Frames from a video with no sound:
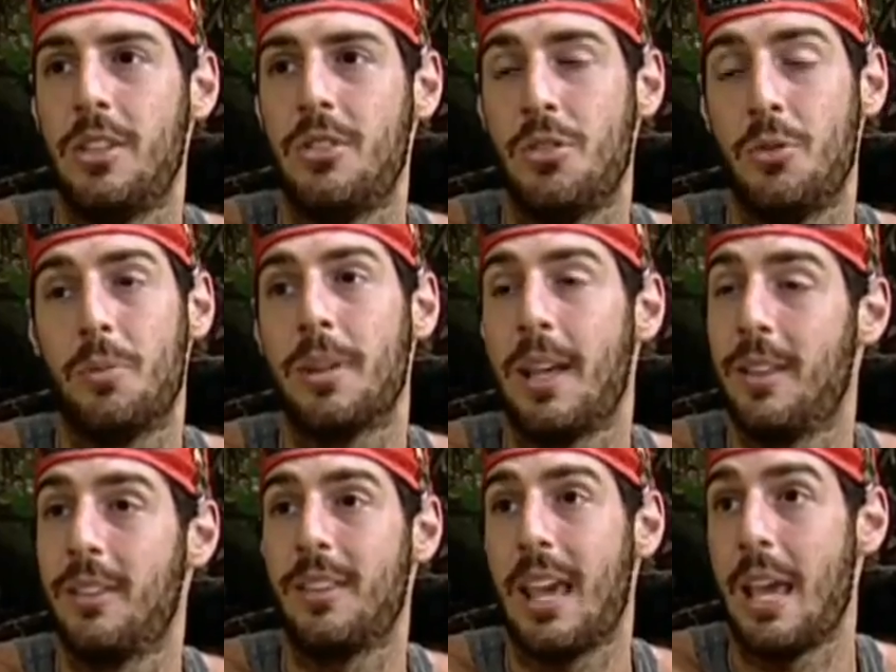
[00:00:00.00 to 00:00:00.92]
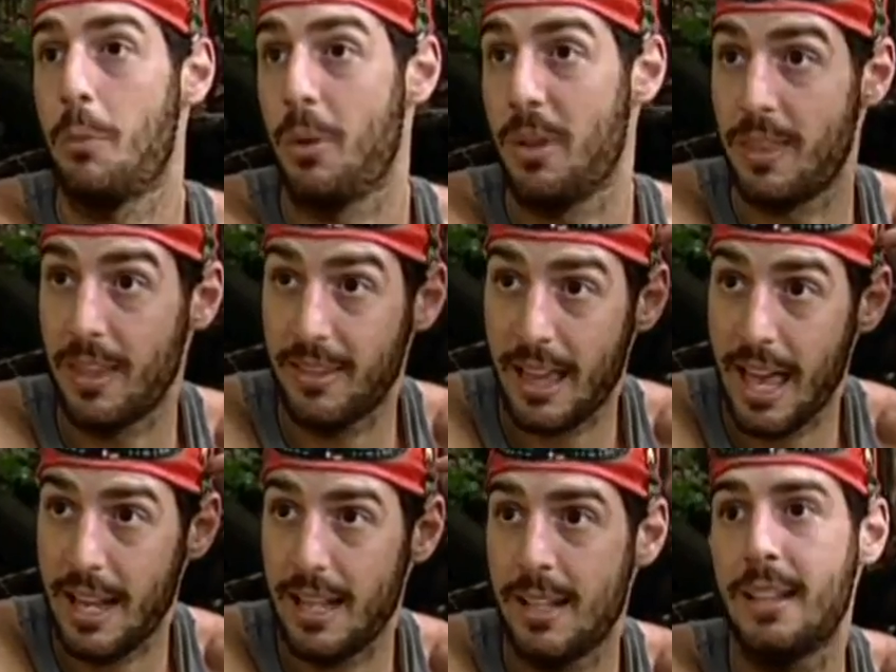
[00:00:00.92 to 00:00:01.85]
do play this game with this
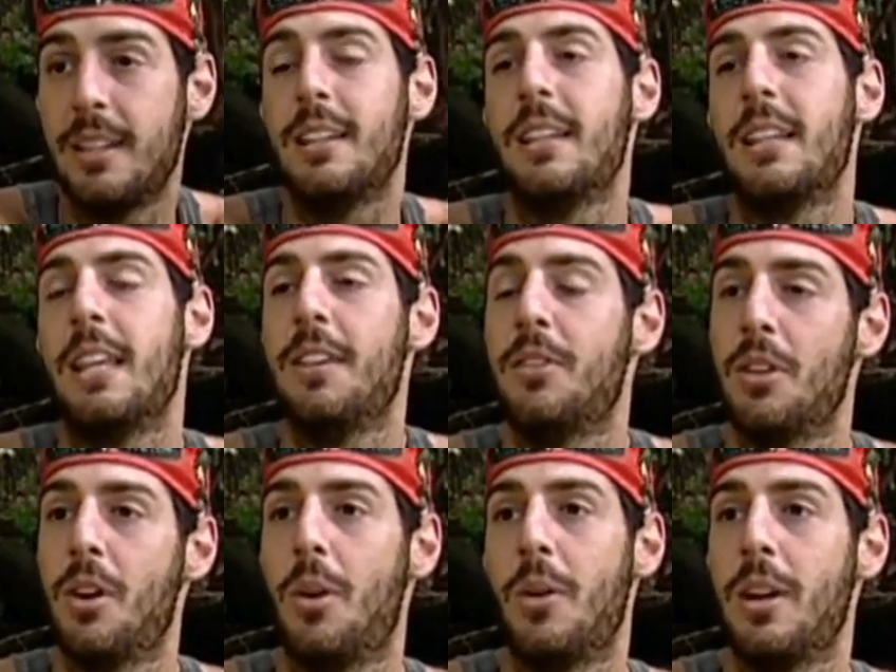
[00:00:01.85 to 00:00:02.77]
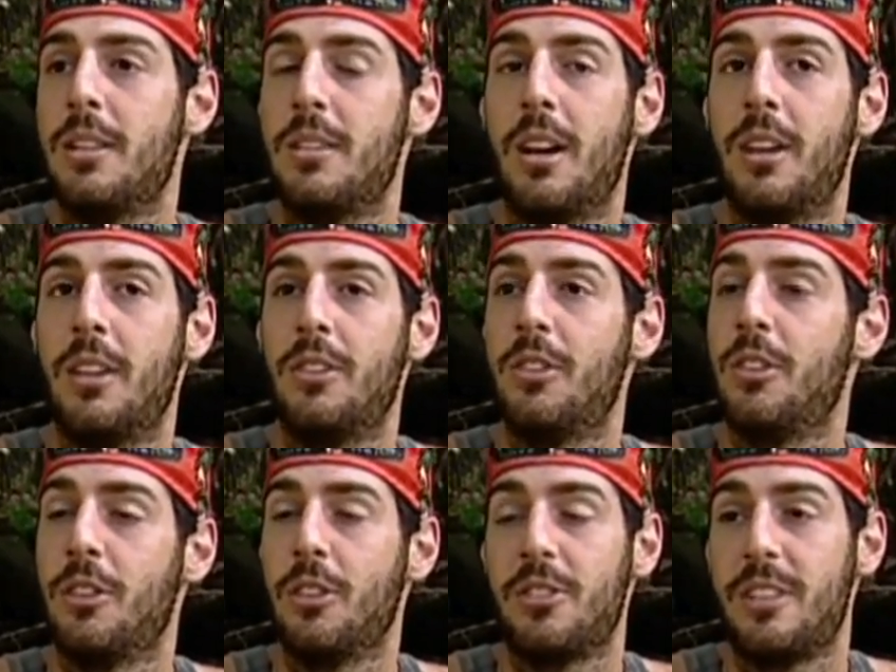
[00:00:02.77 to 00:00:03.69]
head, even though it does
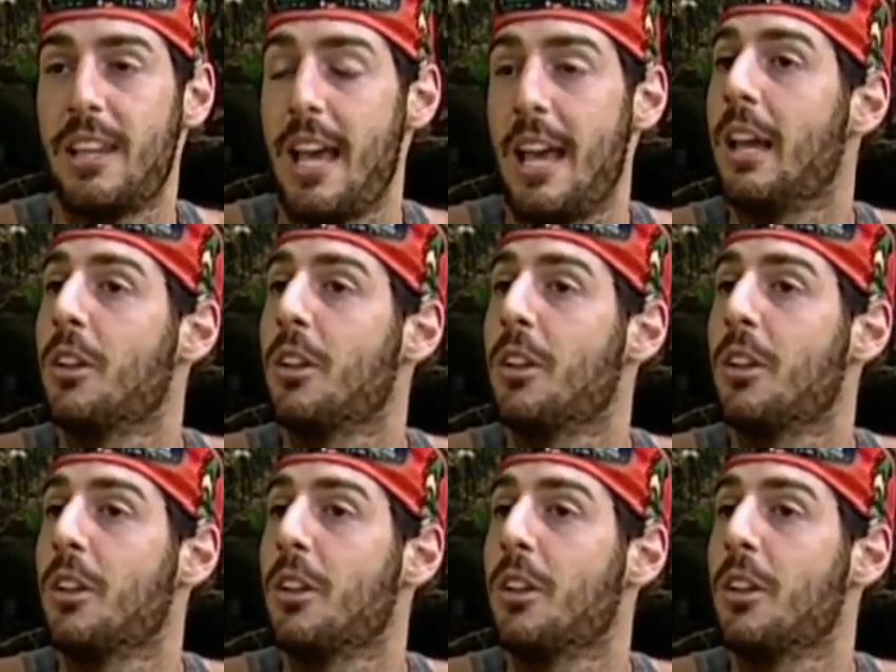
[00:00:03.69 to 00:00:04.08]
today